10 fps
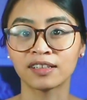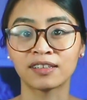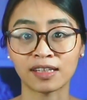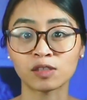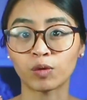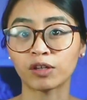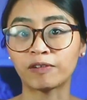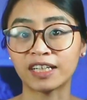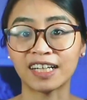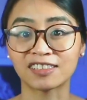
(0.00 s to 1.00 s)
that's what
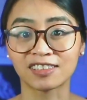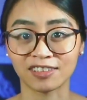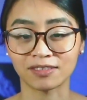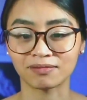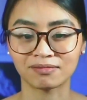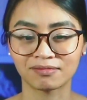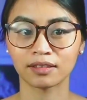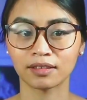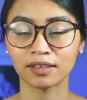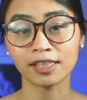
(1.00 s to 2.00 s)
we need to do.
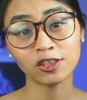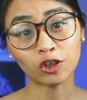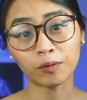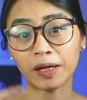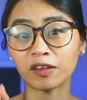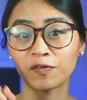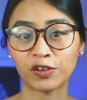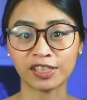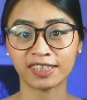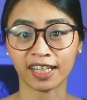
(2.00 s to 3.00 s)
Let's talk about the
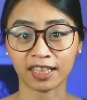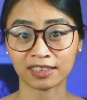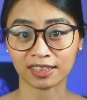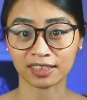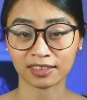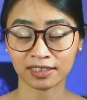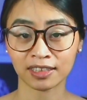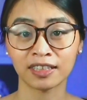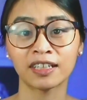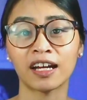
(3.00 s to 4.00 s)
first tactic.
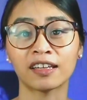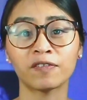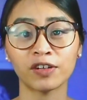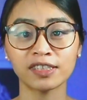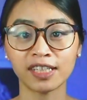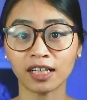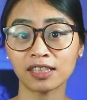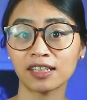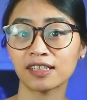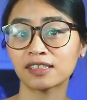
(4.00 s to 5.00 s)
And the first
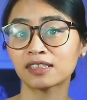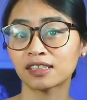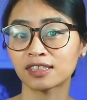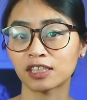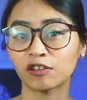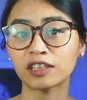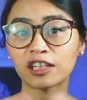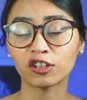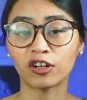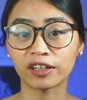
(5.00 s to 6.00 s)
tactic is considering the
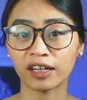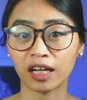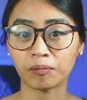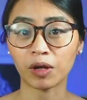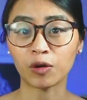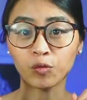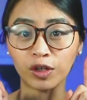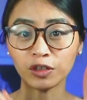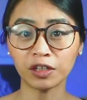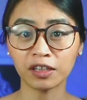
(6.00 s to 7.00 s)
long game. I
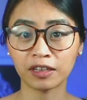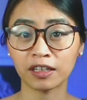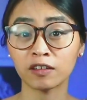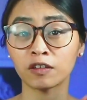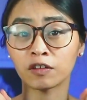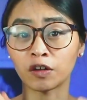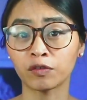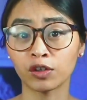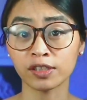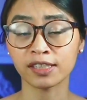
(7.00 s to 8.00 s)
want you to think of
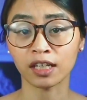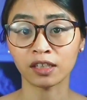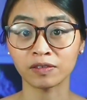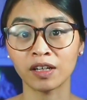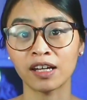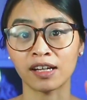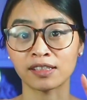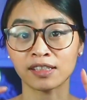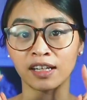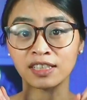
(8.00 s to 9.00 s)
yourself as
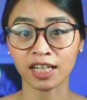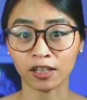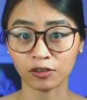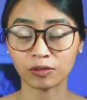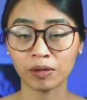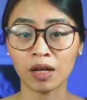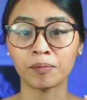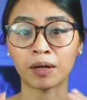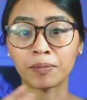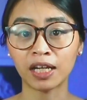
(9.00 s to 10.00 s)
a channel.
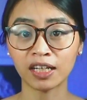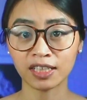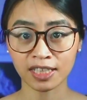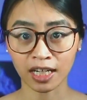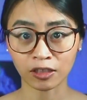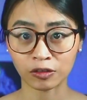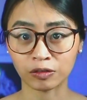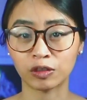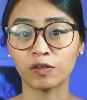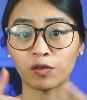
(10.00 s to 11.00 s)
By being a channel,
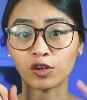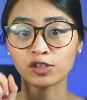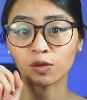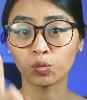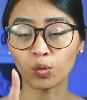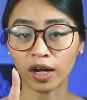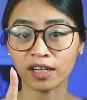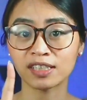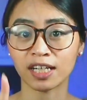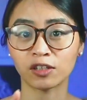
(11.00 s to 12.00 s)
you focus on one
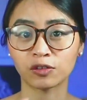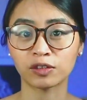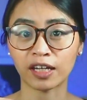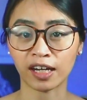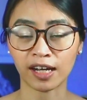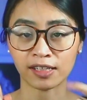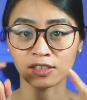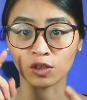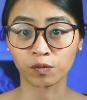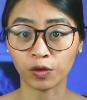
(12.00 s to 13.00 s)
channel that has
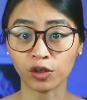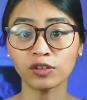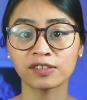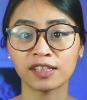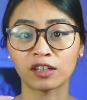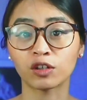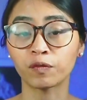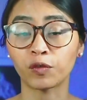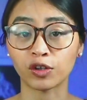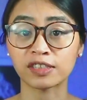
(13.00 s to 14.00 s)
your folks and your
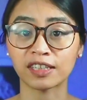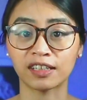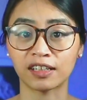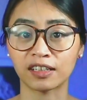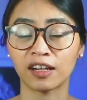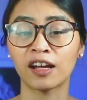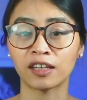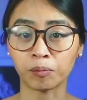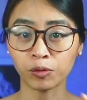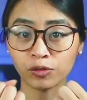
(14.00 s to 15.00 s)
folks in it,
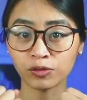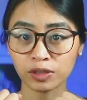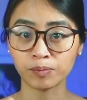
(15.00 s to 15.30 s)
that pulls